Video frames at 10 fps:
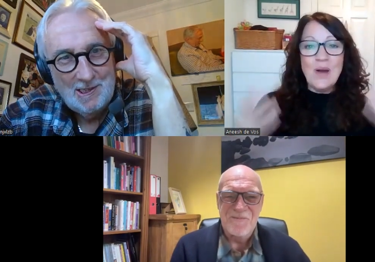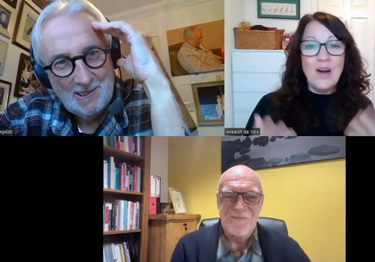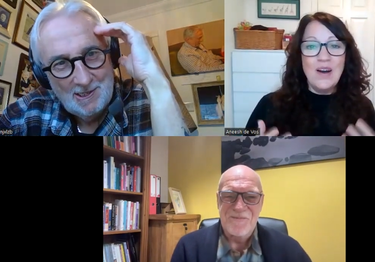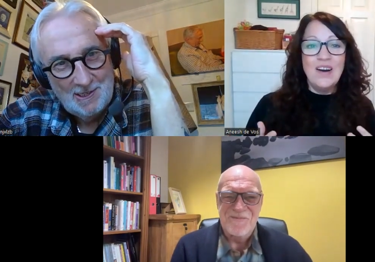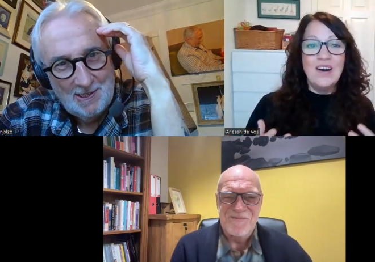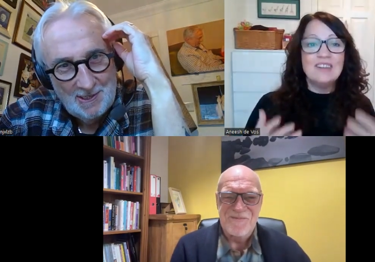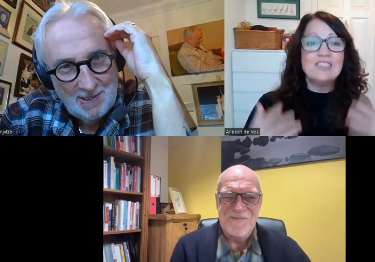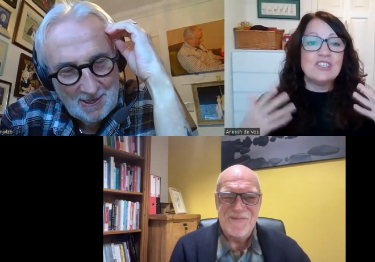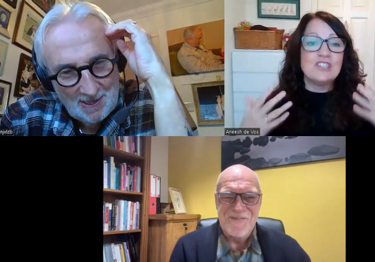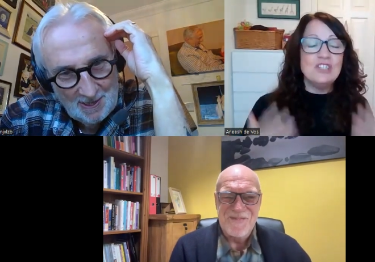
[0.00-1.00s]
Speaker 1: you are
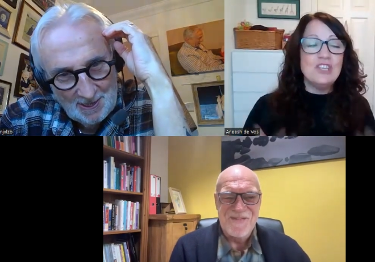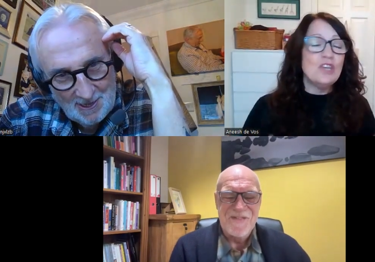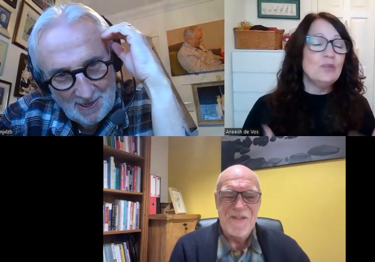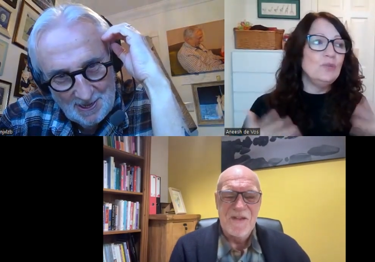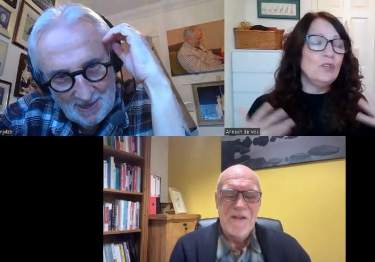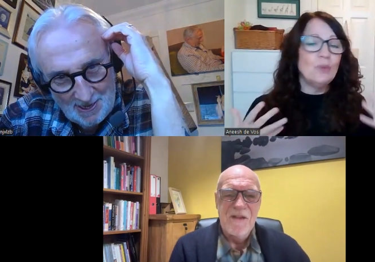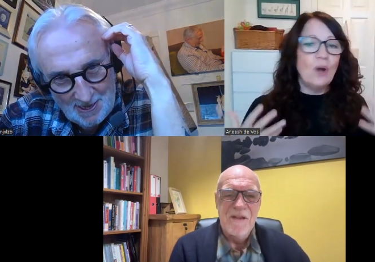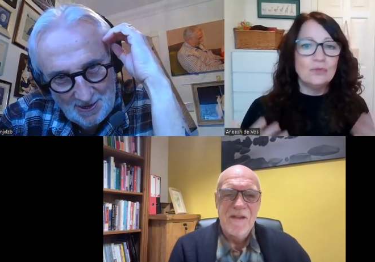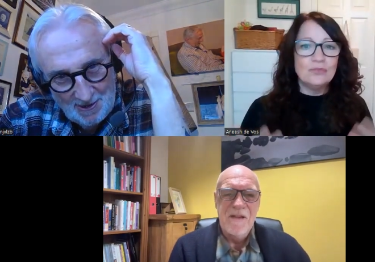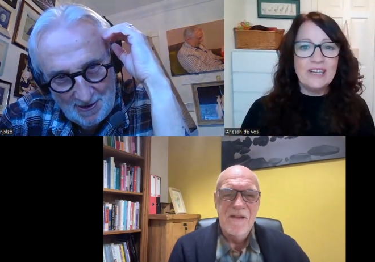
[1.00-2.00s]
just you you
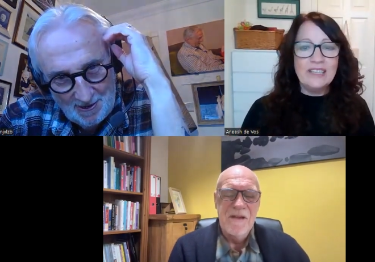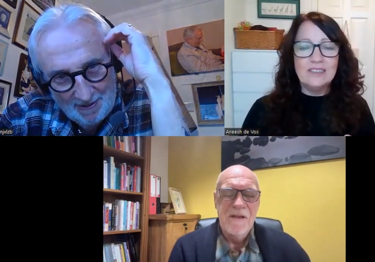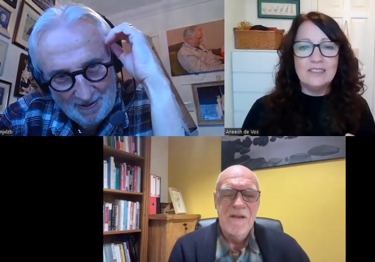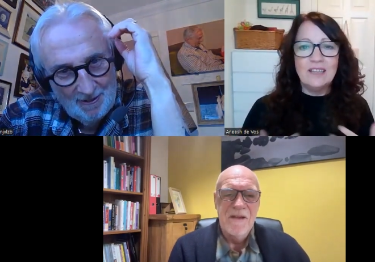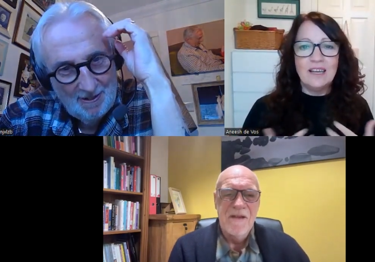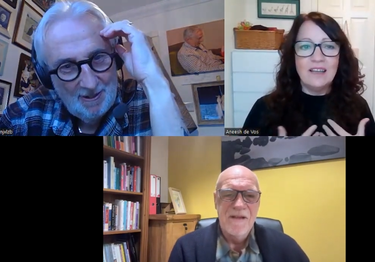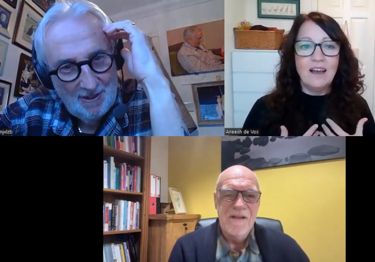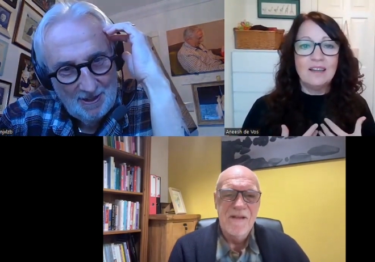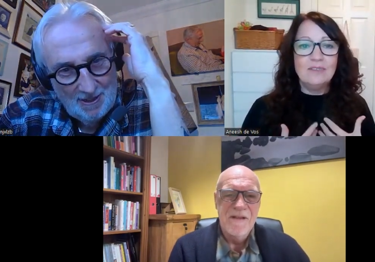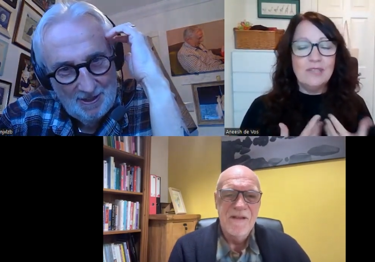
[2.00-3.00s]
are real and
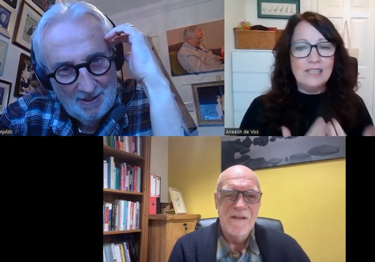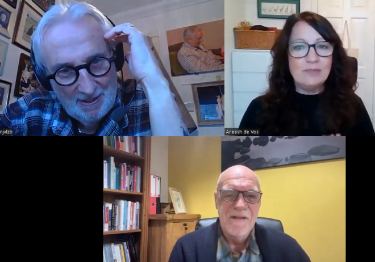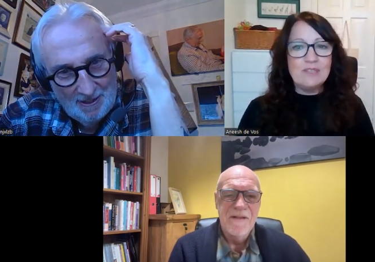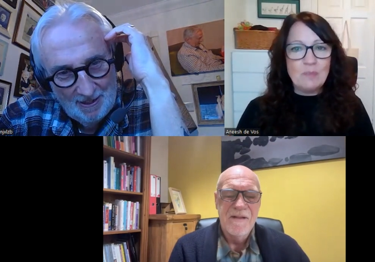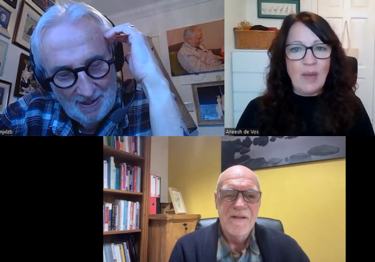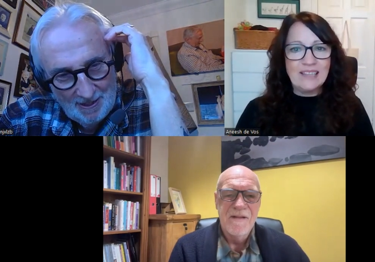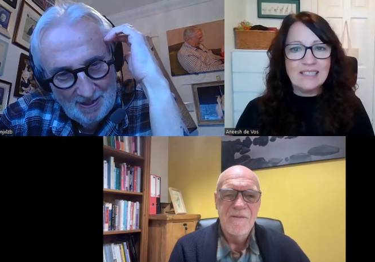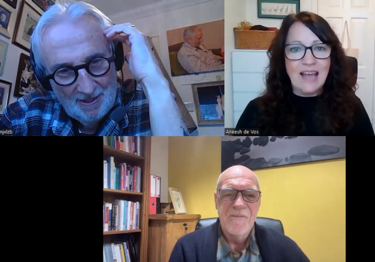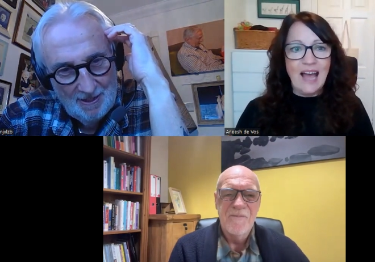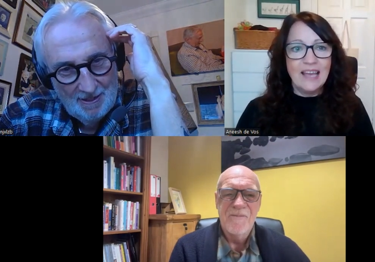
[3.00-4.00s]
i really
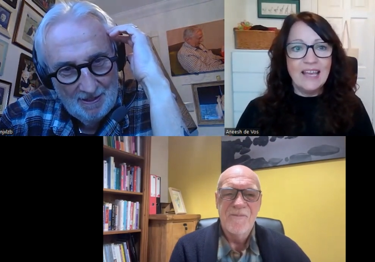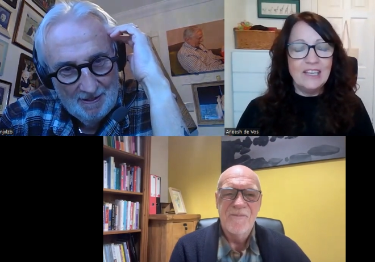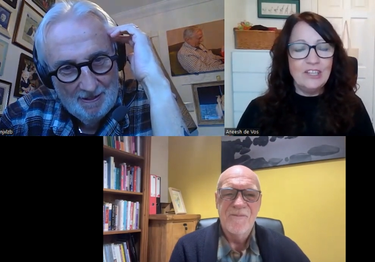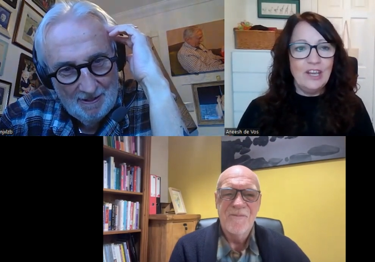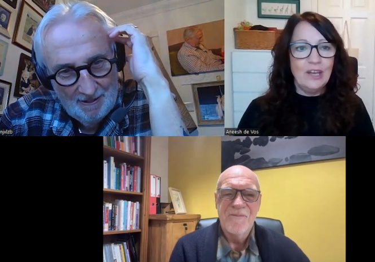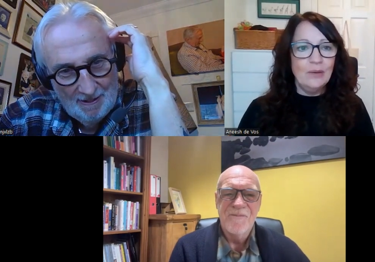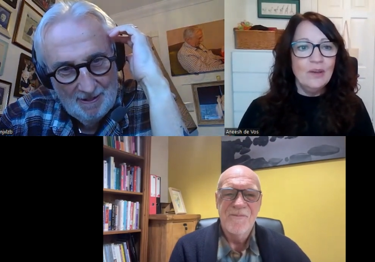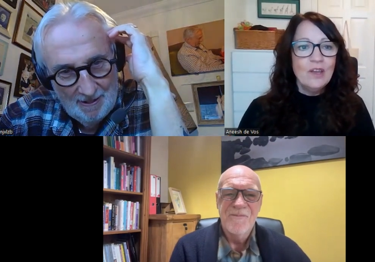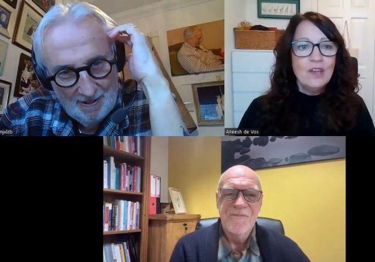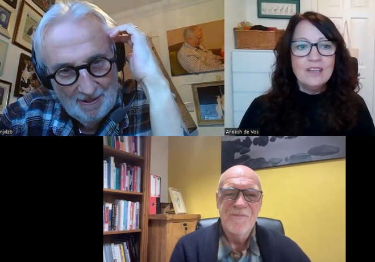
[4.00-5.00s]
respect that in
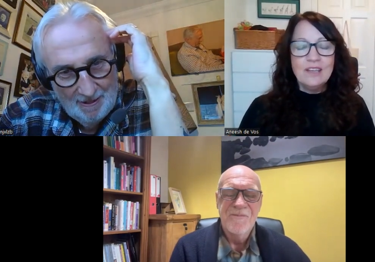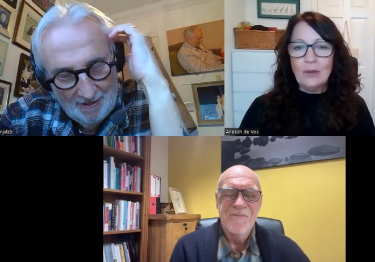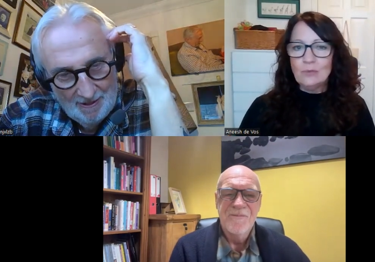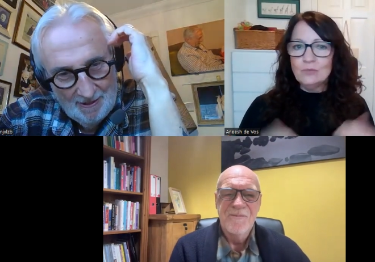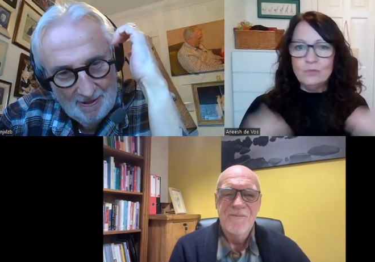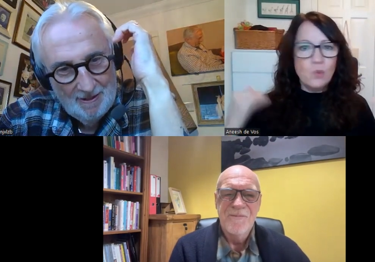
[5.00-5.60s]
you you know